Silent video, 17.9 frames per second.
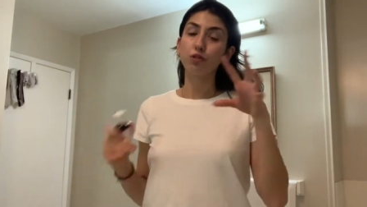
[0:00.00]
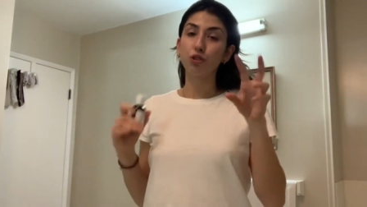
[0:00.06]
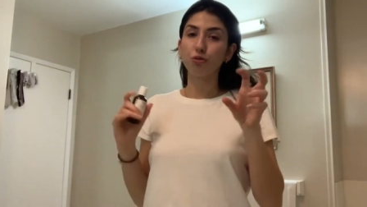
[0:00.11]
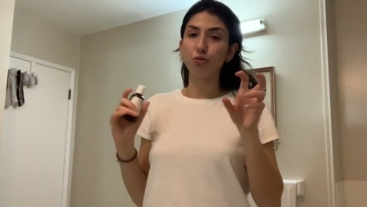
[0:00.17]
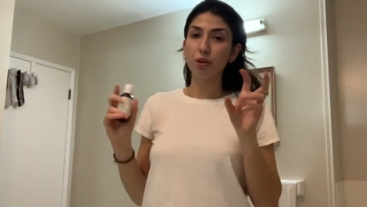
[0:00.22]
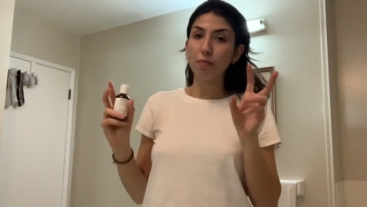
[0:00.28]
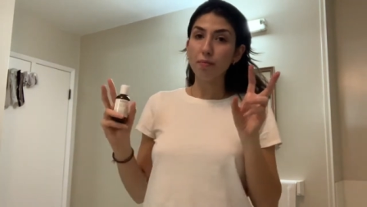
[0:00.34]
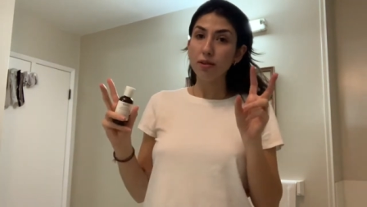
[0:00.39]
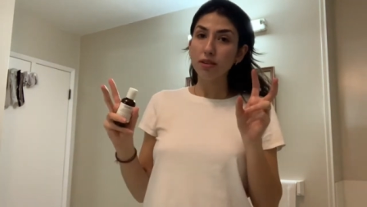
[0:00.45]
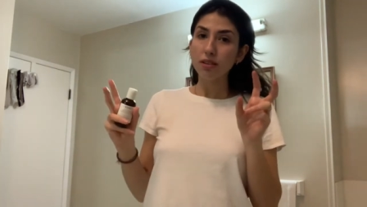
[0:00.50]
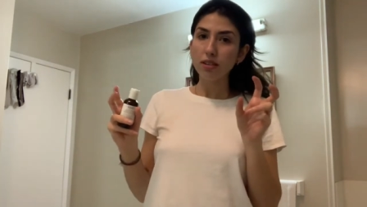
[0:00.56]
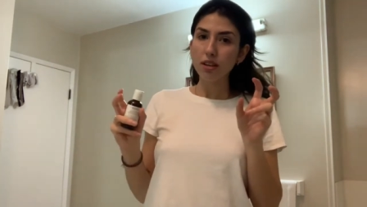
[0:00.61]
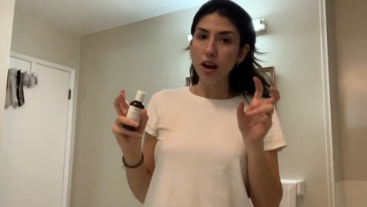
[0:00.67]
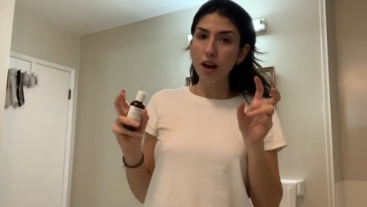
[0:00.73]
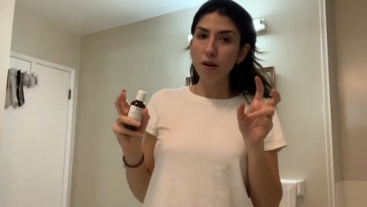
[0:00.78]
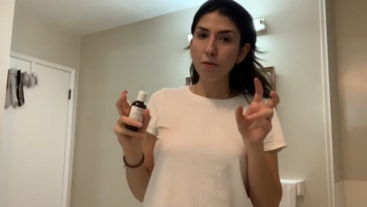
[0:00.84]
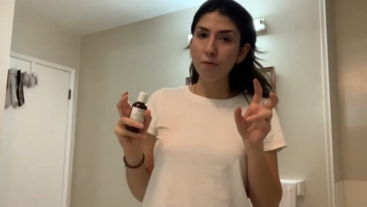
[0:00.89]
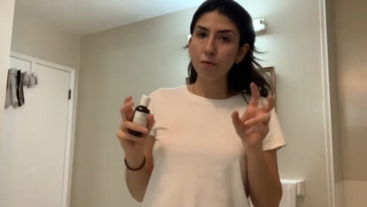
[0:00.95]
treatment
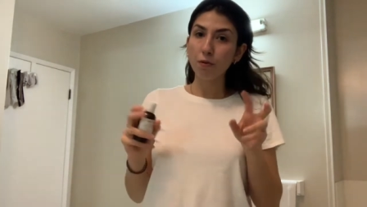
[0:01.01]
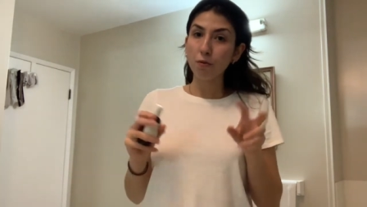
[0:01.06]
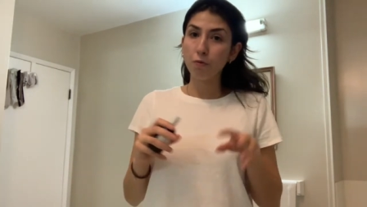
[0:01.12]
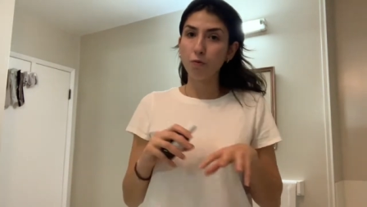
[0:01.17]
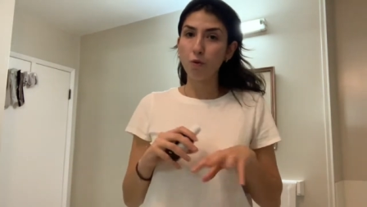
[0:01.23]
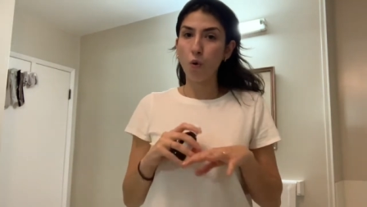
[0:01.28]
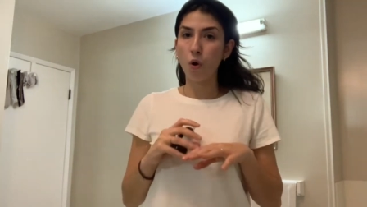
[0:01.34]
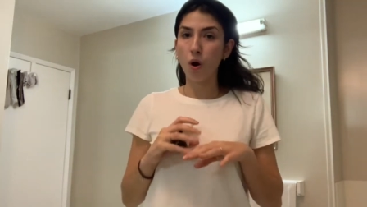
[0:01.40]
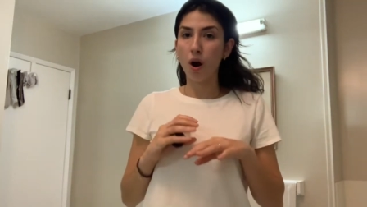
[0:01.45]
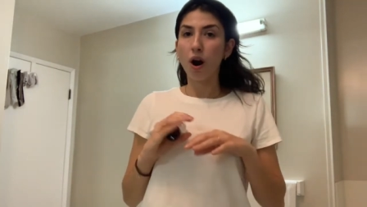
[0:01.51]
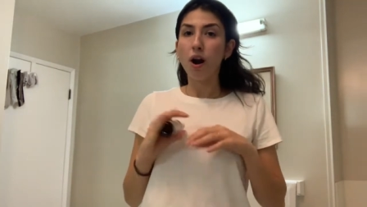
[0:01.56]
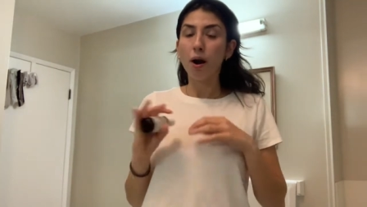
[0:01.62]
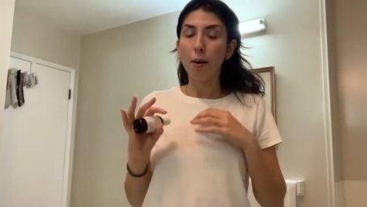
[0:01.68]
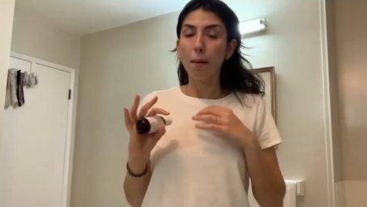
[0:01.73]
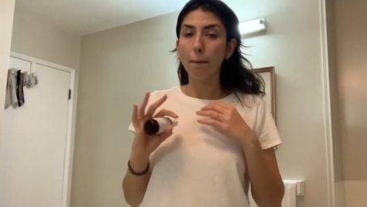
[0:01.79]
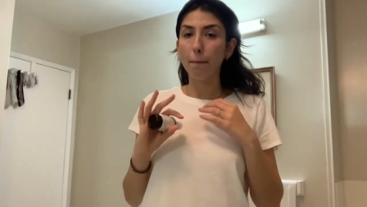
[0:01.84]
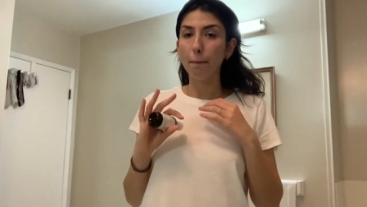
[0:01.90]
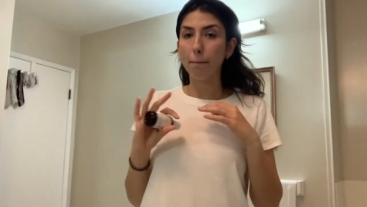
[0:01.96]
stuff for
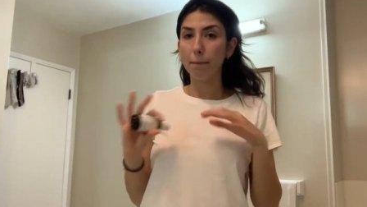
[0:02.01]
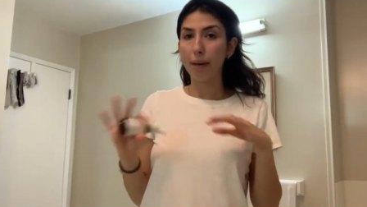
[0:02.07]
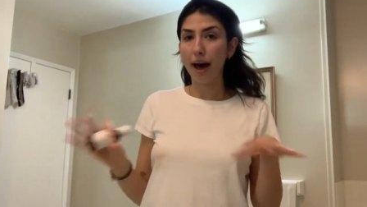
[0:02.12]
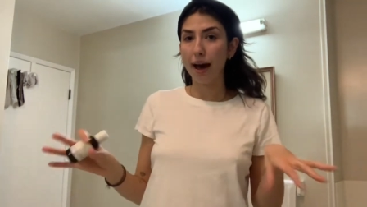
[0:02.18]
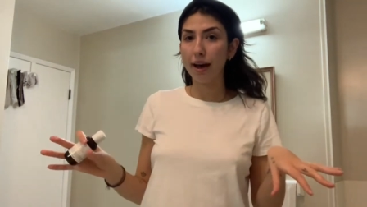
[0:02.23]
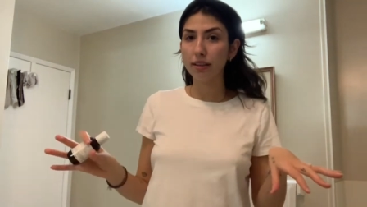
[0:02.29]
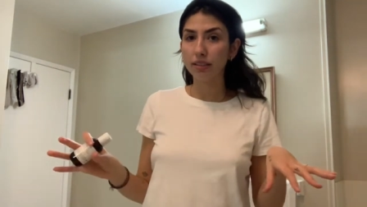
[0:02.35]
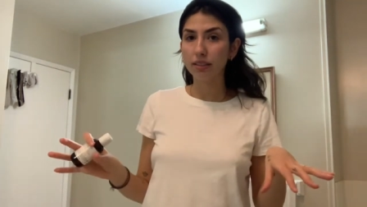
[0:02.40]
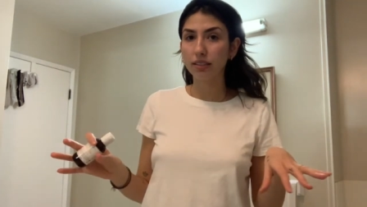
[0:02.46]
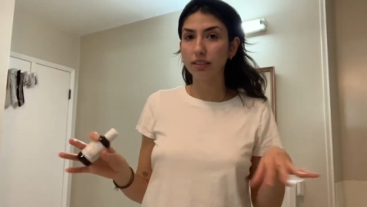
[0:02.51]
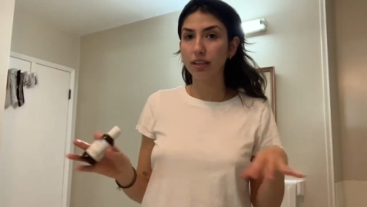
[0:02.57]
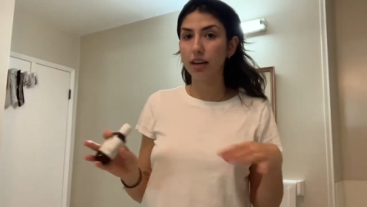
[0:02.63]
masks.